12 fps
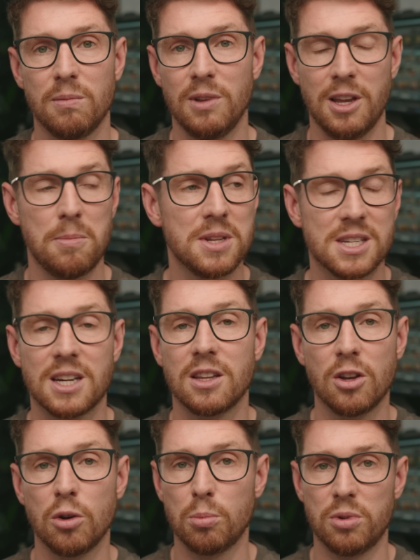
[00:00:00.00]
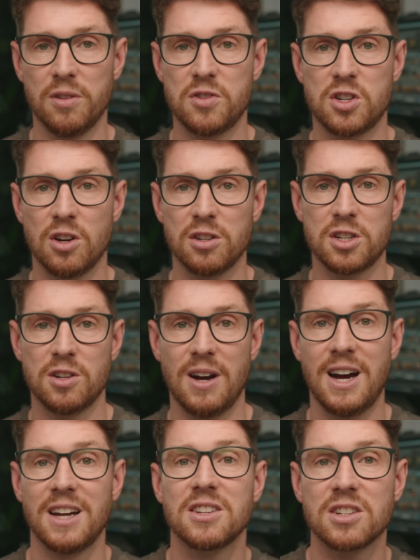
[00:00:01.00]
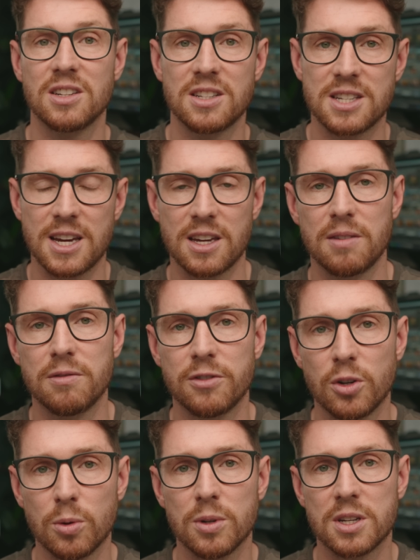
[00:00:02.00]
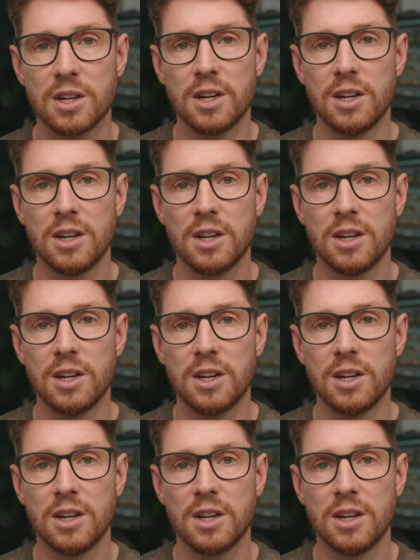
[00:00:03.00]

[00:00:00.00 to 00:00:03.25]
limiting the number of shots you're actually taking forward